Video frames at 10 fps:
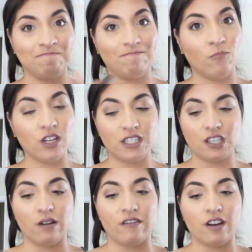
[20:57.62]

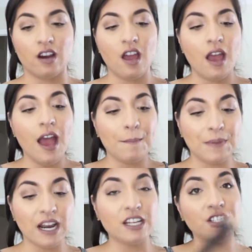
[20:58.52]
whatsoever,
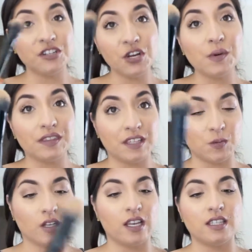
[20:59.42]
but I do know what
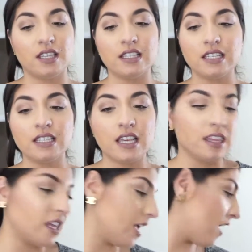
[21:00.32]
this one is. This is
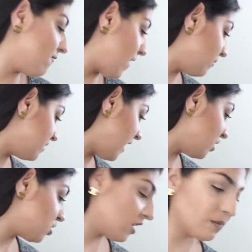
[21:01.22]
the
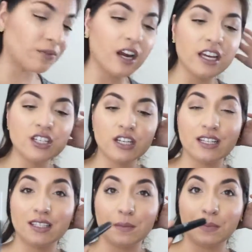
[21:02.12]
foundation brush.
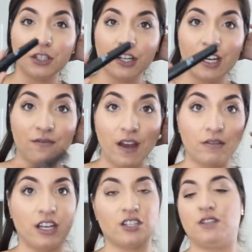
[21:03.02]
It's the blurring
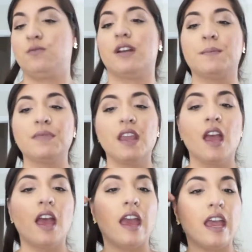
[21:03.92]
foundation one.
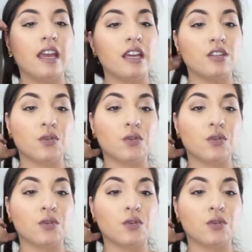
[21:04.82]
It is